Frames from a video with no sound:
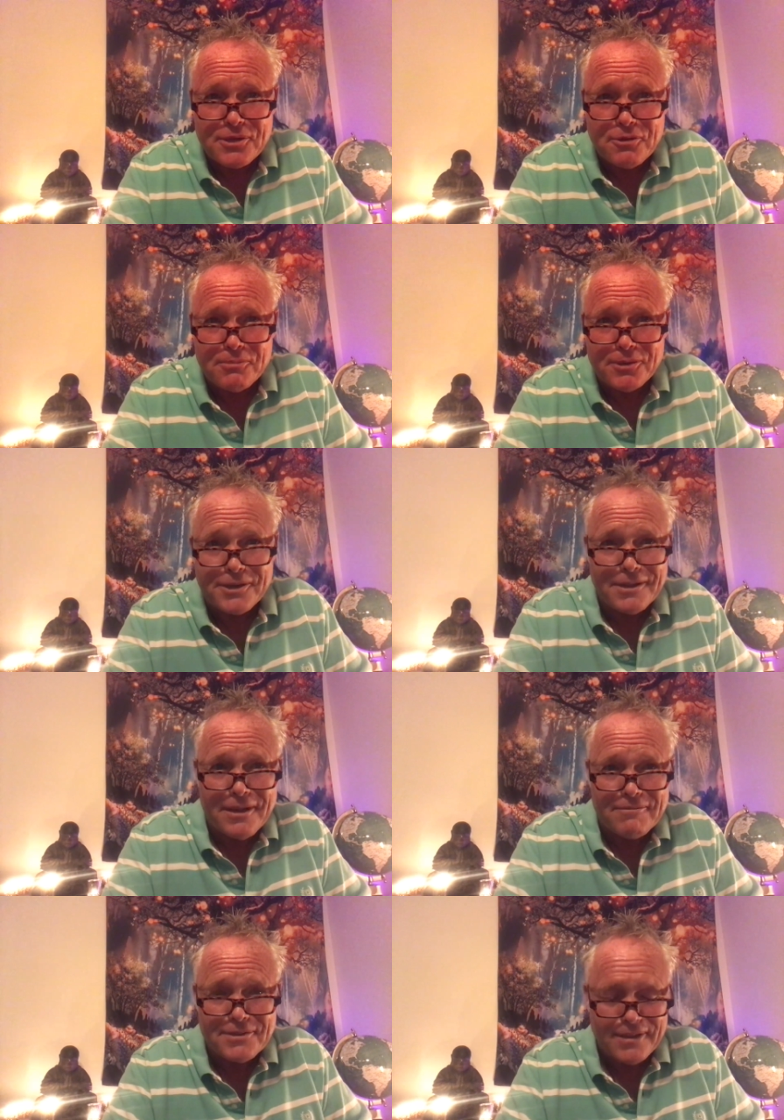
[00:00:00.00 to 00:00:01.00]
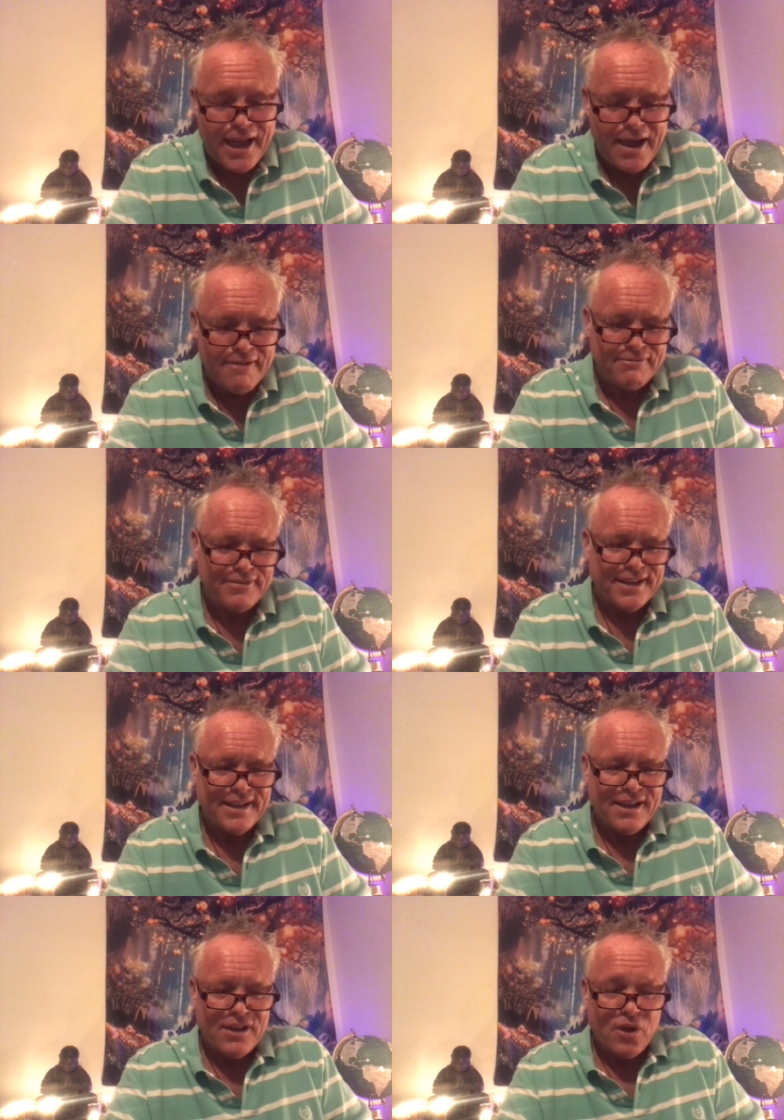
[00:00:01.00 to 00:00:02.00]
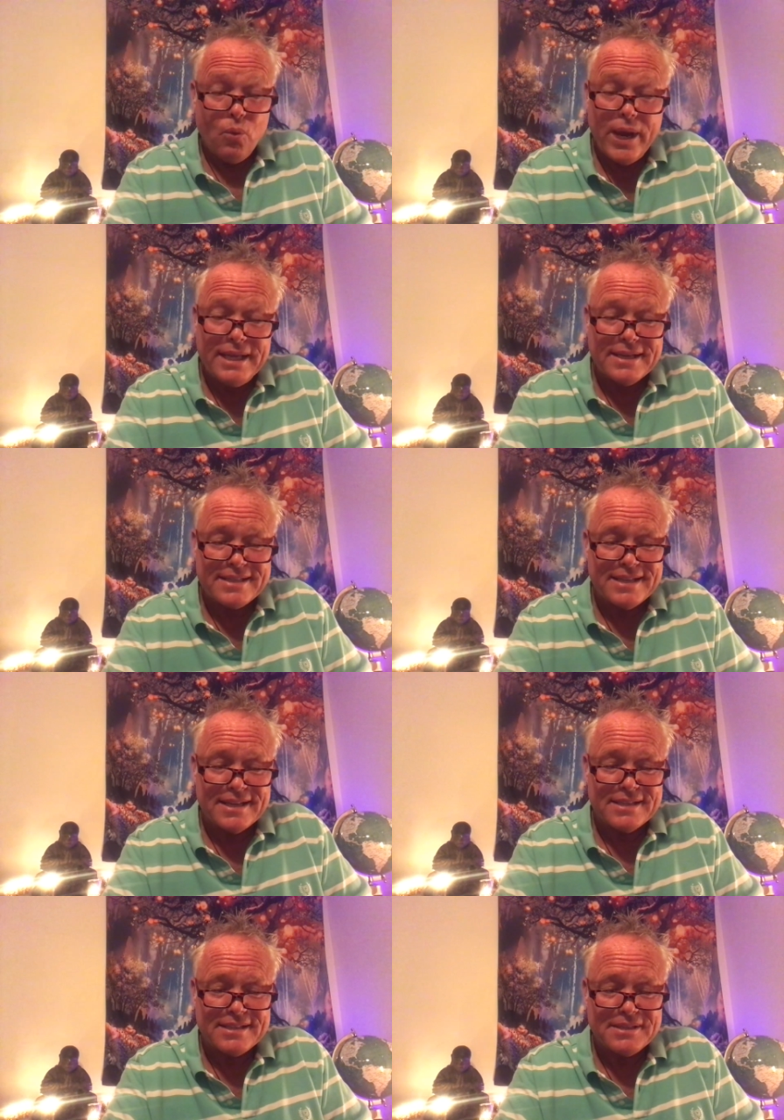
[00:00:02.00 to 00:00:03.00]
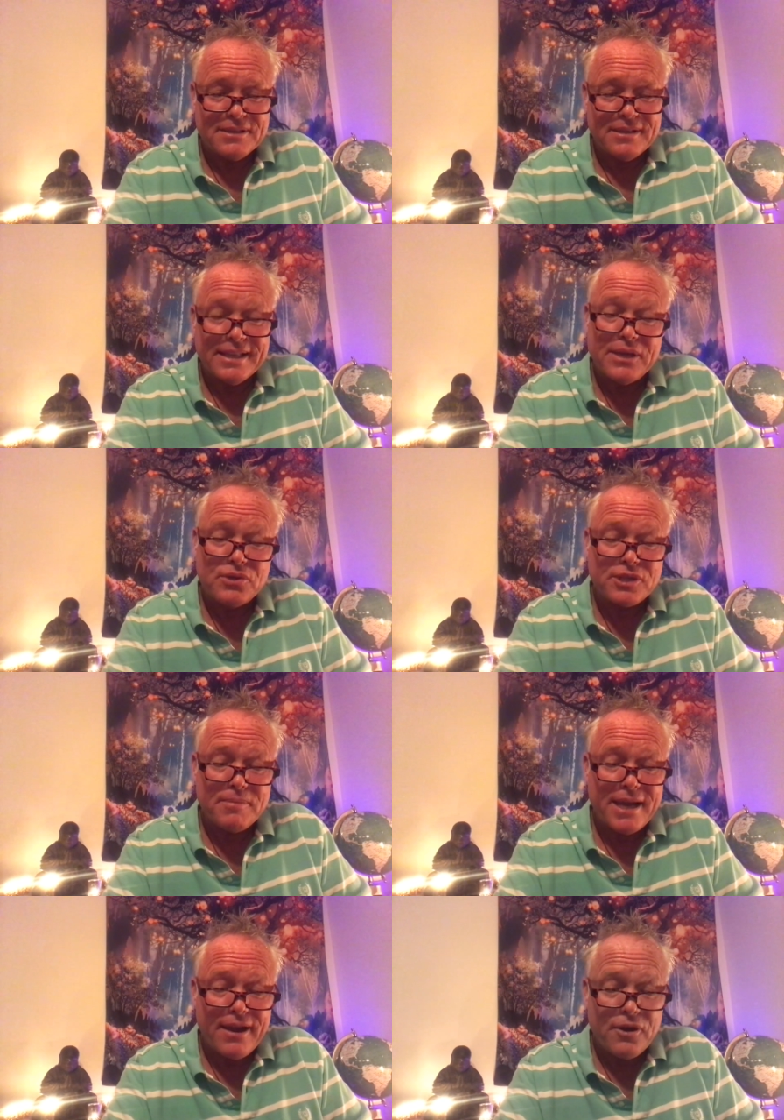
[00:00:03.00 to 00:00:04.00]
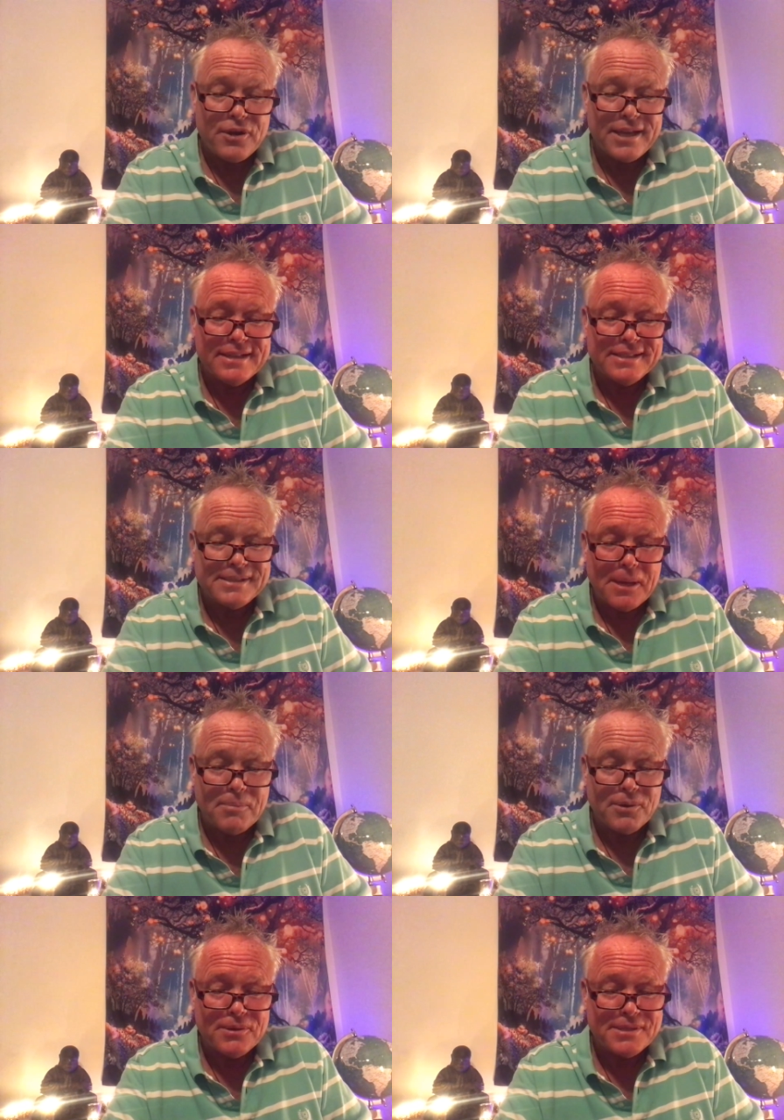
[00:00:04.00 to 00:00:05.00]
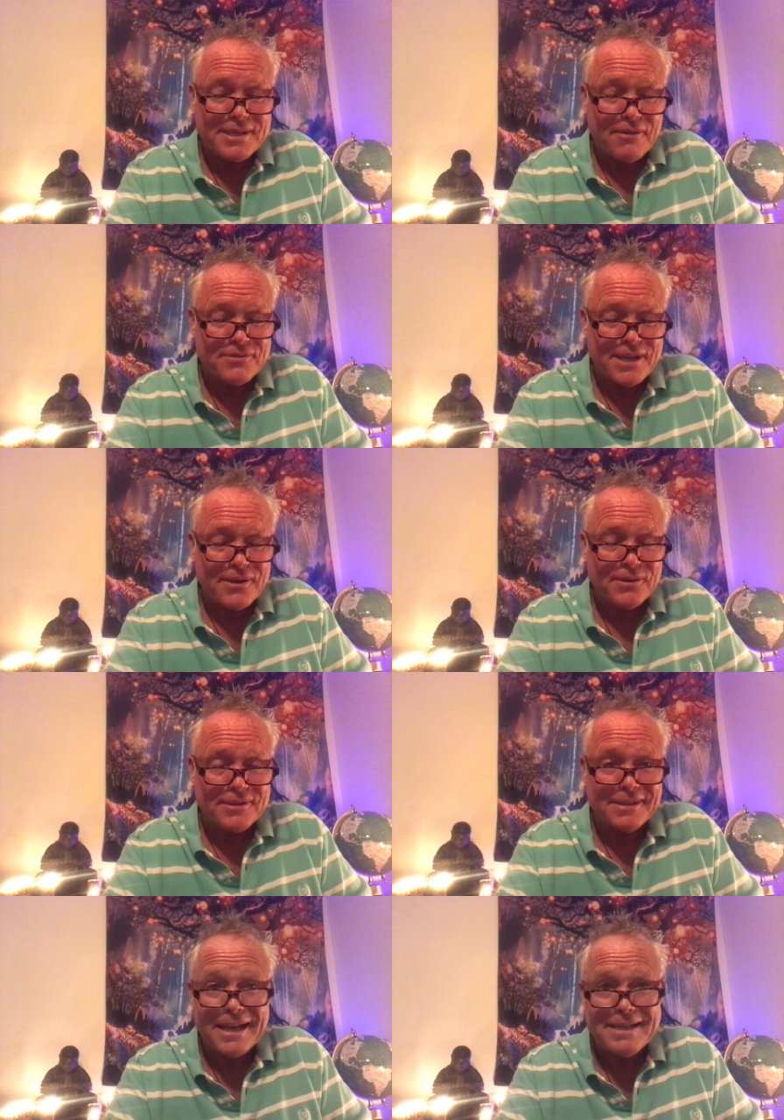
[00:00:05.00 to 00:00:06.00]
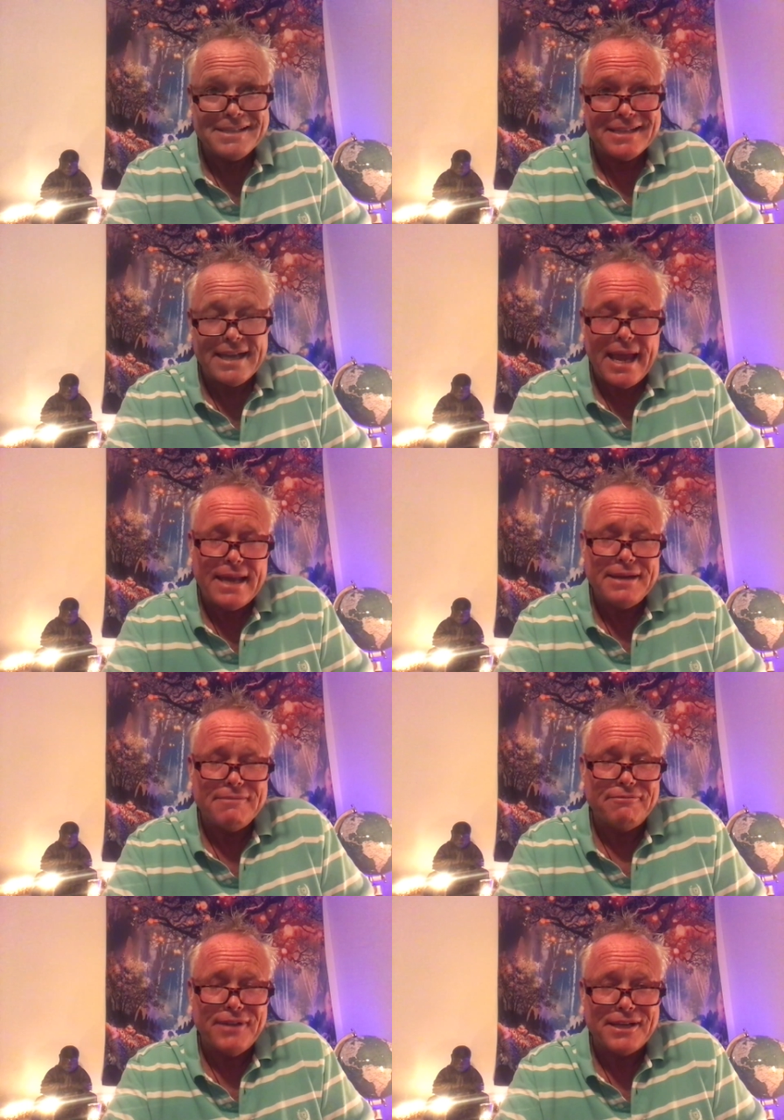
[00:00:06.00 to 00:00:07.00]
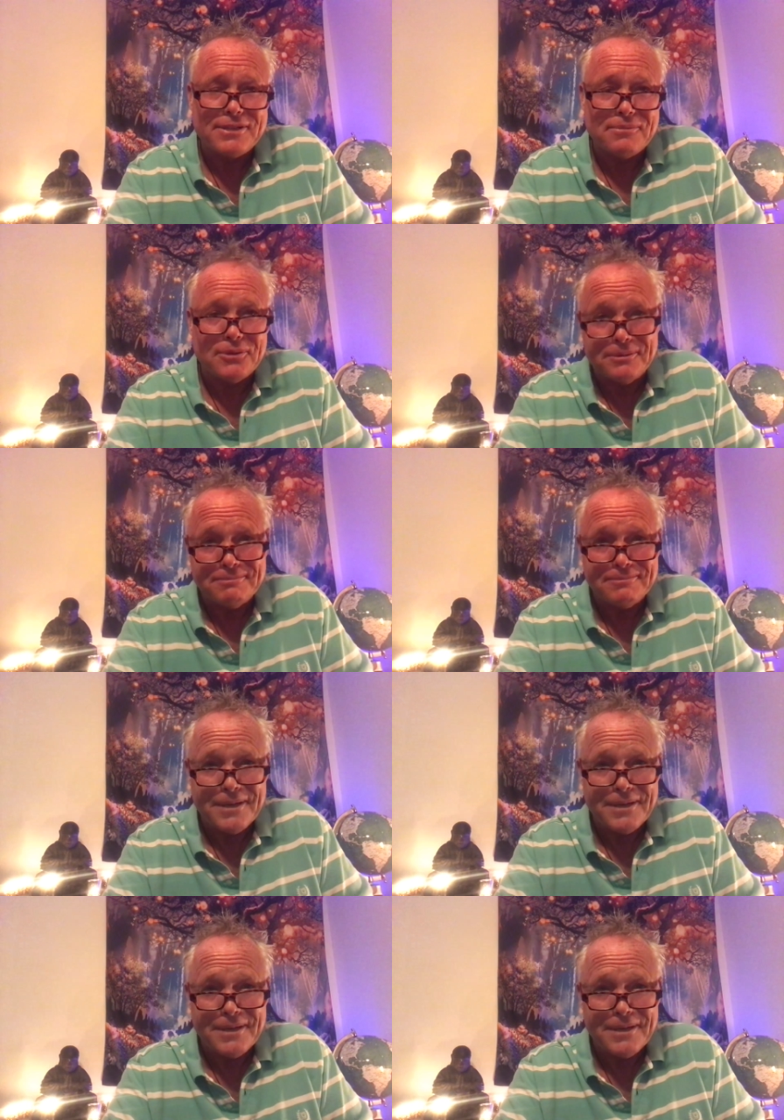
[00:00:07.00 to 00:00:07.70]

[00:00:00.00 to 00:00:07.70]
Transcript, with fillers: of humor. You love to laugh. Weaknesses Leos can be arrogant, stubborn, self centered, lazy, and inflexible.